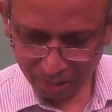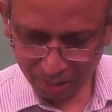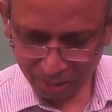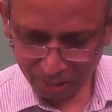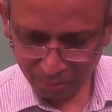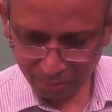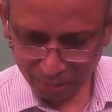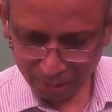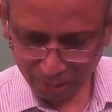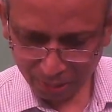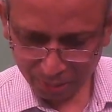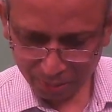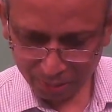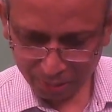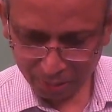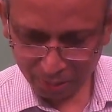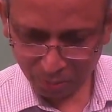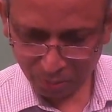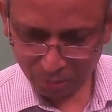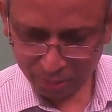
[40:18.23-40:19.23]
you are
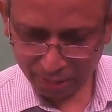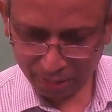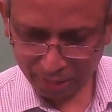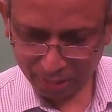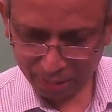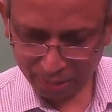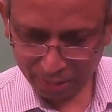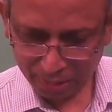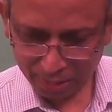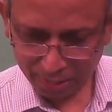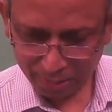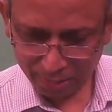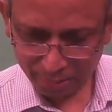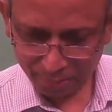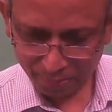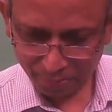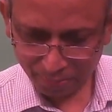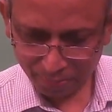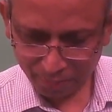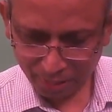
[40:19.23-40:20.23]
asking, okay,
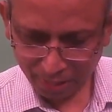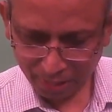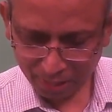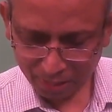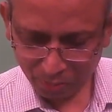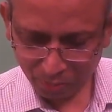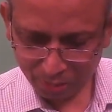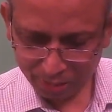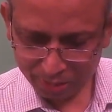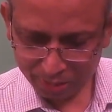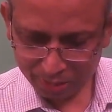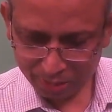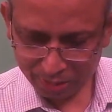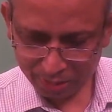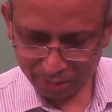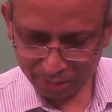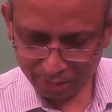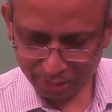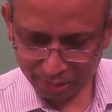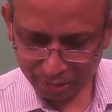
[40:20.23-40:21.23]
there are
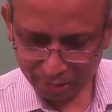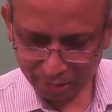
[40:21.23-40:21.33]
questions